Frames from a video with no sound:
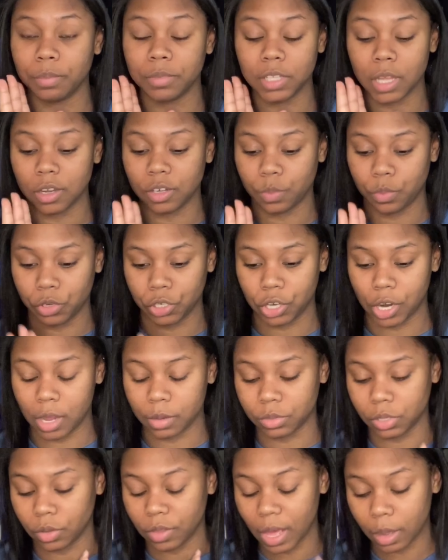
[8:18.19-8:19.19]
So
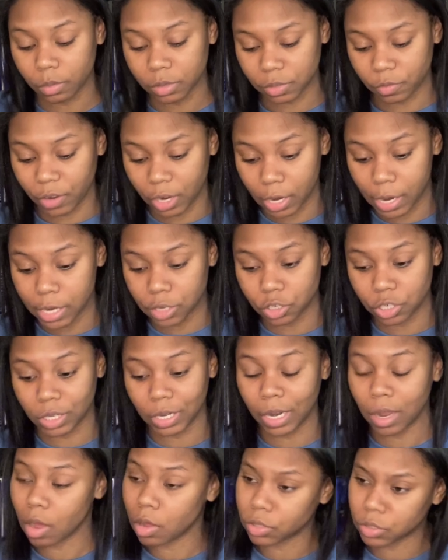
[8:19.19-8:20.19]
that was very
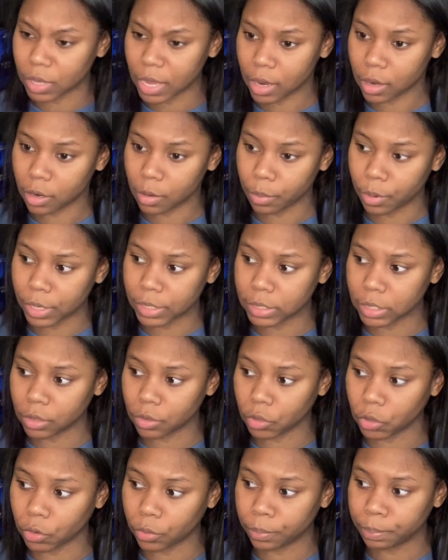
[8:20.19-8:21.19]
interesting. Also kind of depressing
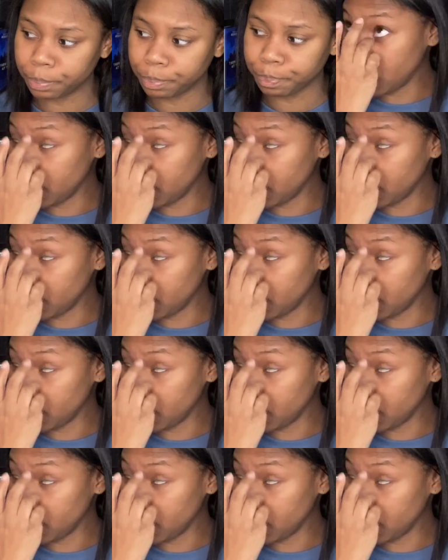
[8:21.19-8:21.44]
though.